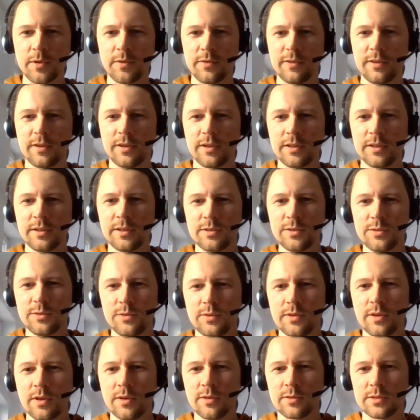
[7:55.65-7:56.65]
I think, in
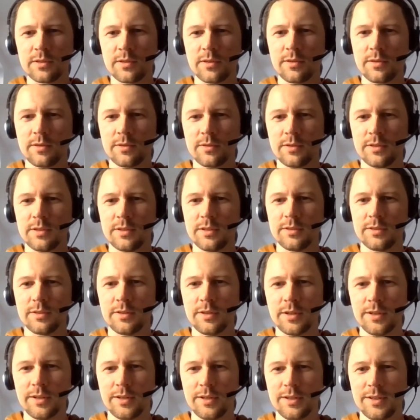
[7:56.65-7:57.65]
2013,
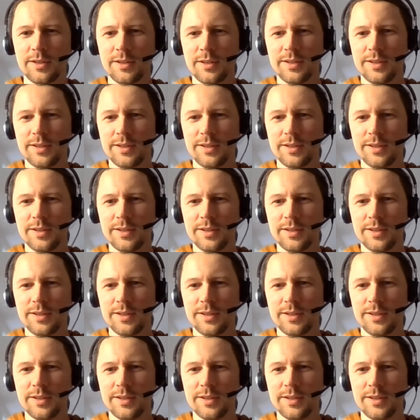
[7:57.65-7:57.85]
right?